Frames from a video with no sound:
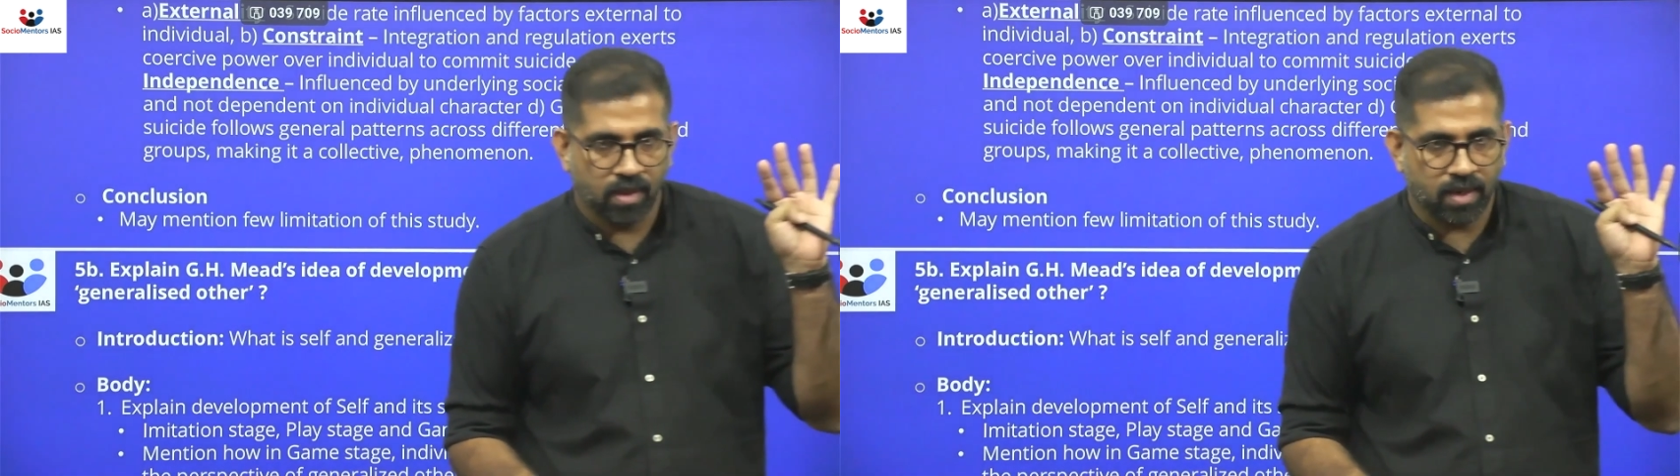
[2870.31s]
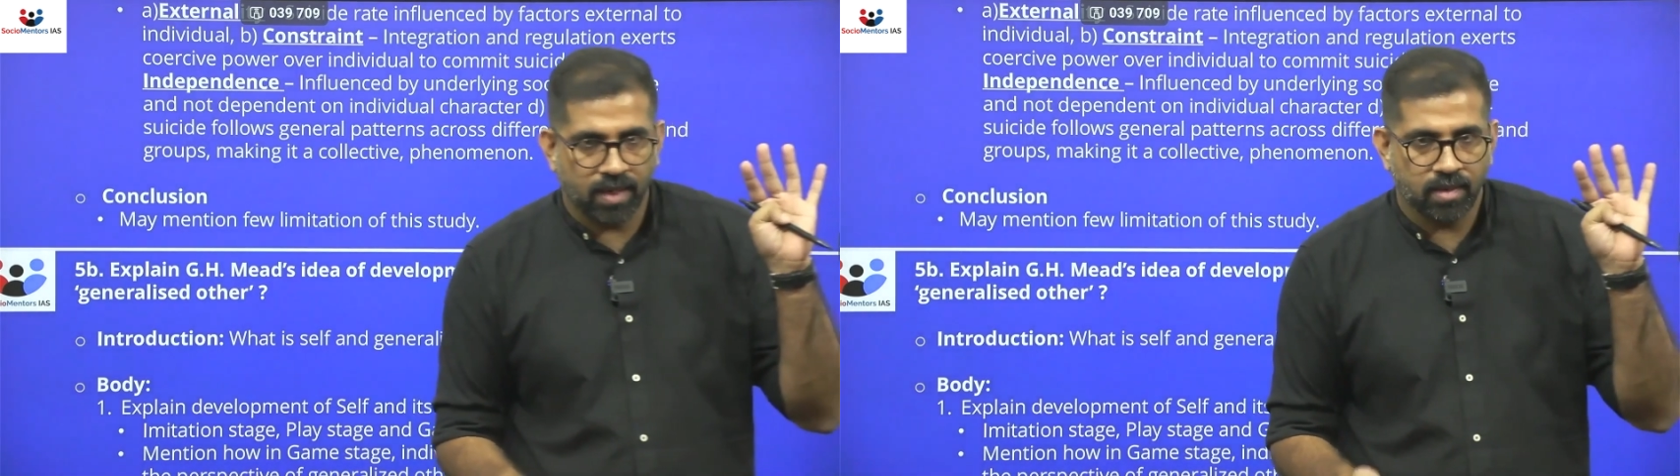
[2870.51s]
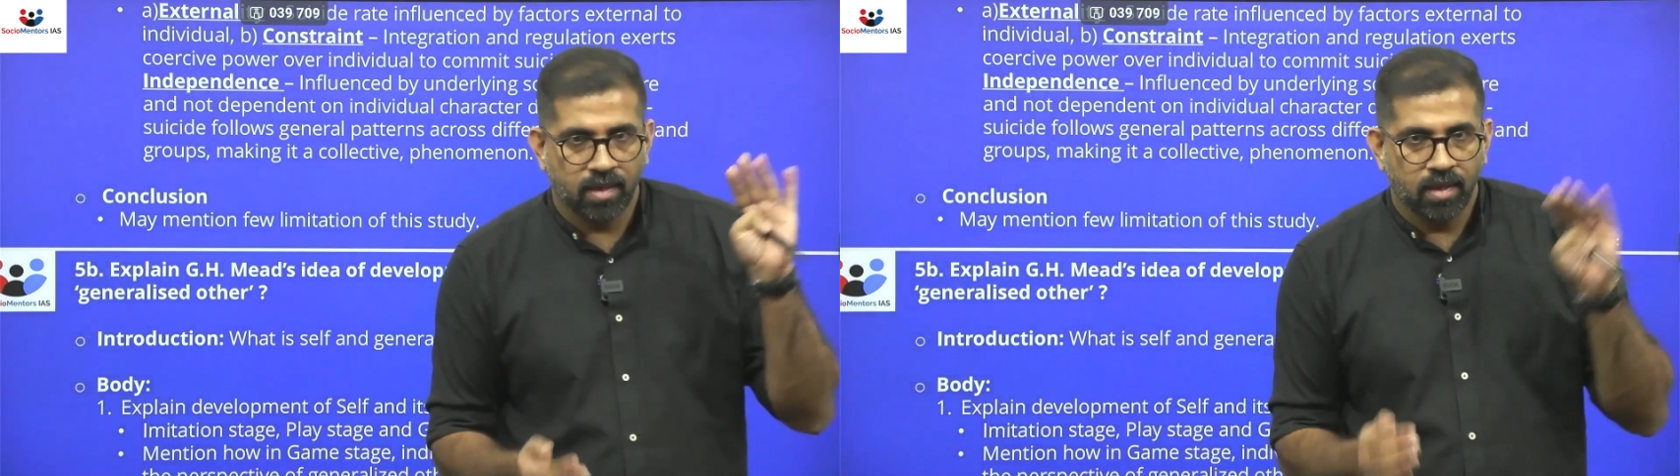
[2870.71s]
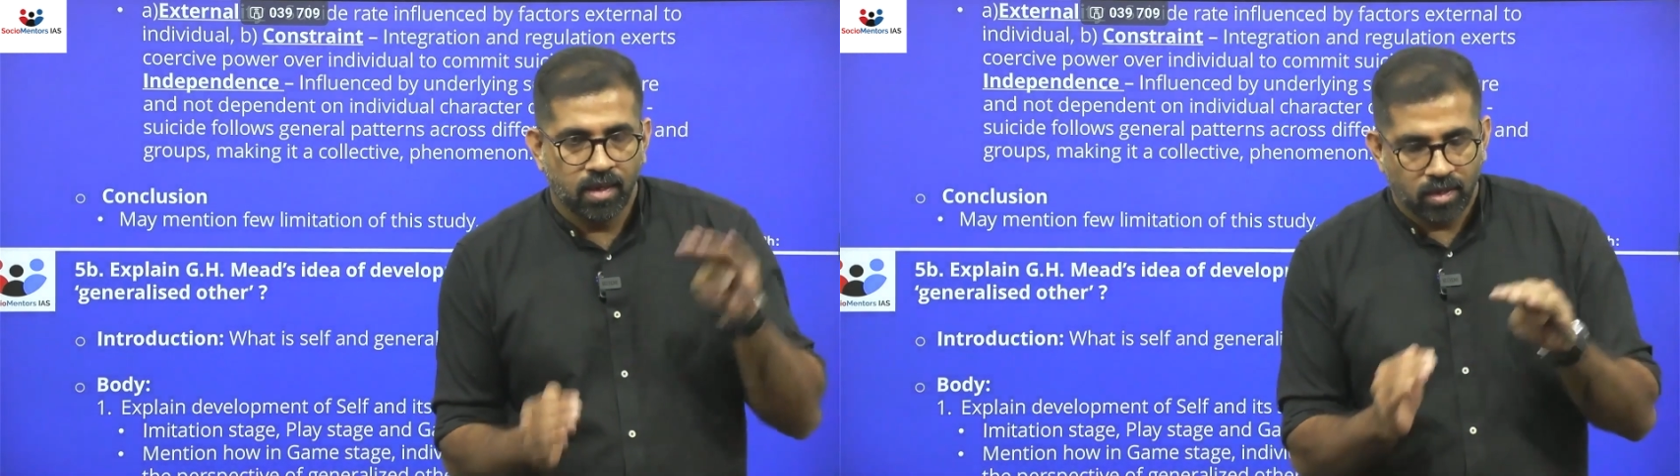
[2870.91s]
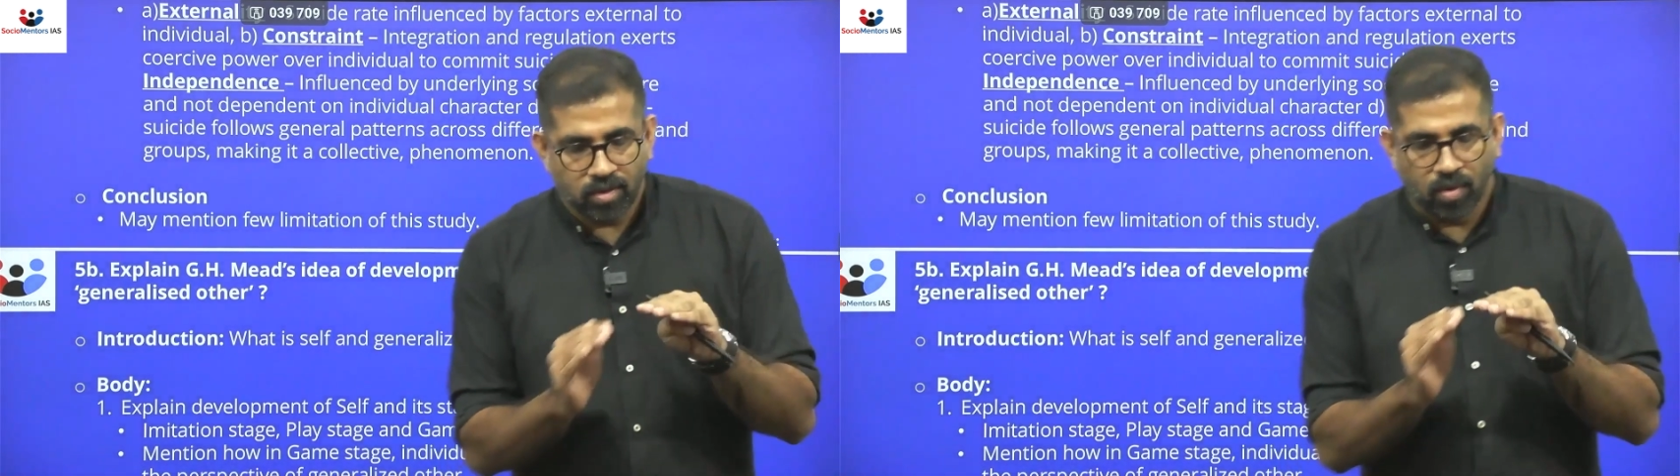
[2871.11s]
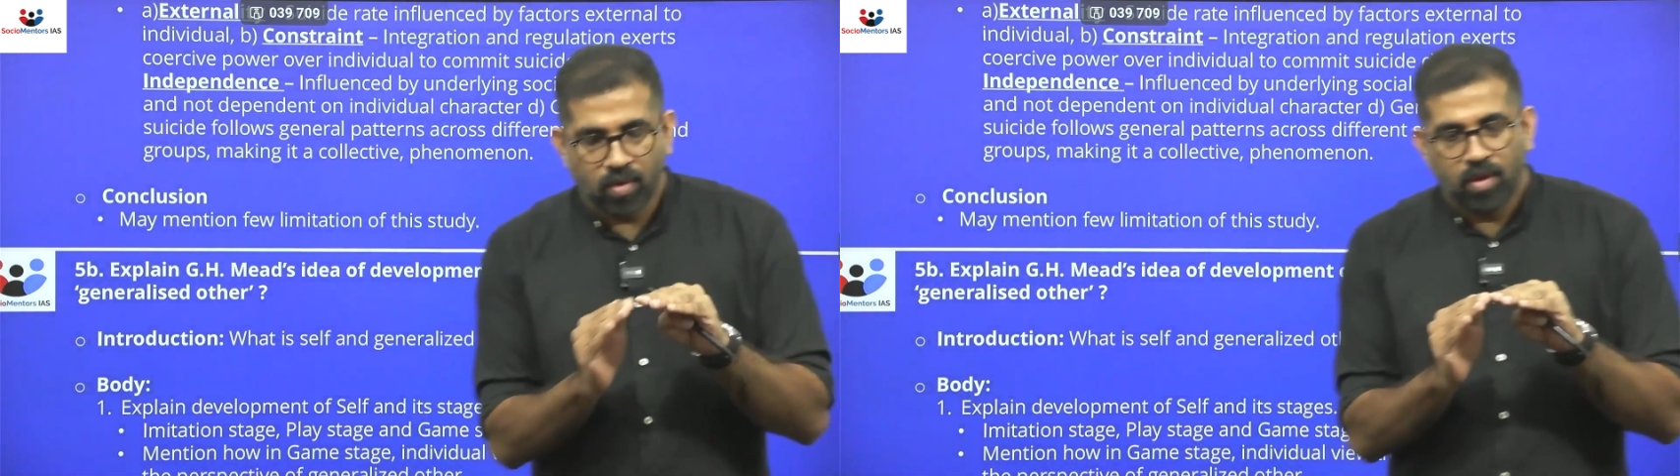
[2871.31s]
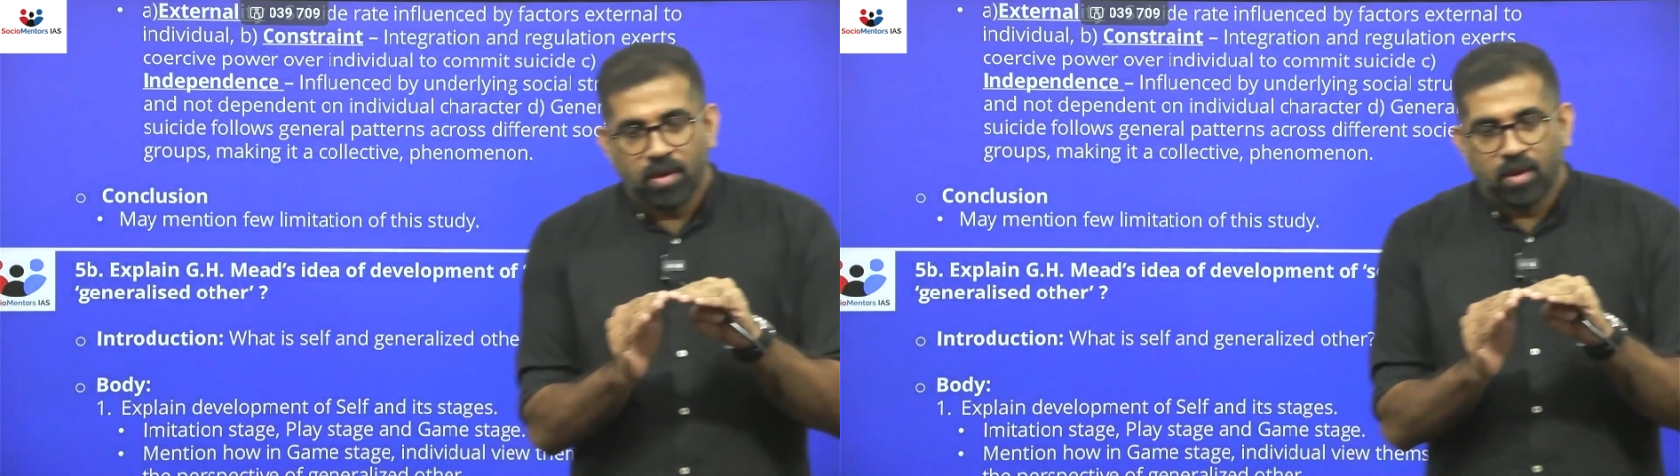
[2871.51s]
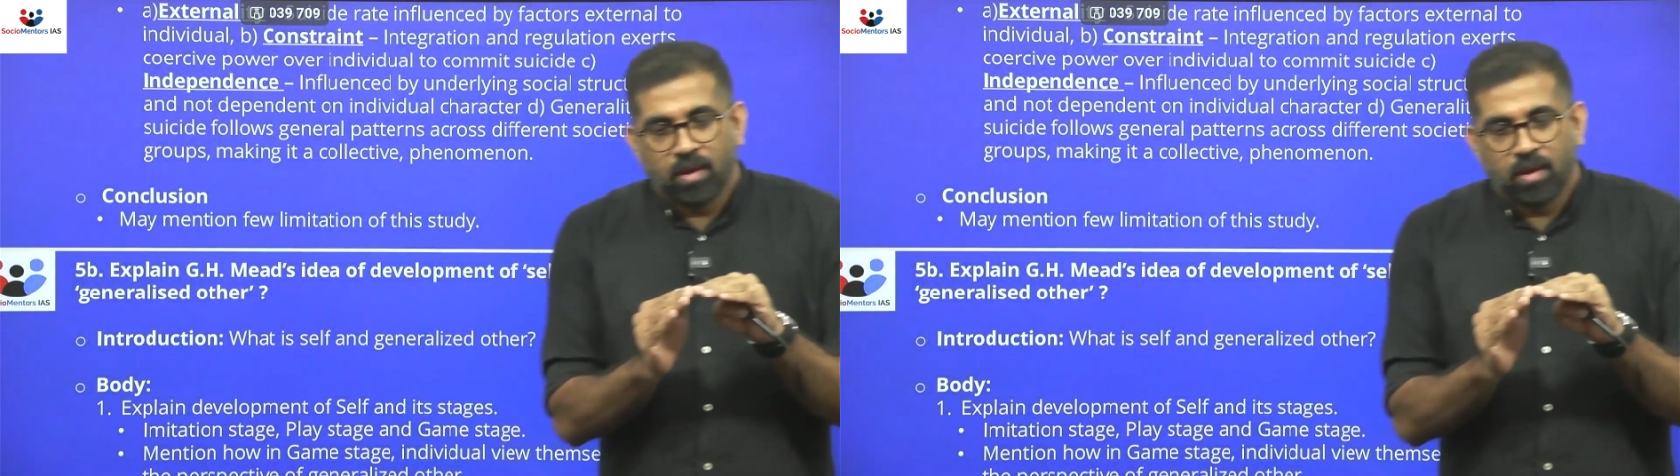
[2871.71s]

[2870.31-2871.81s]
Right? So,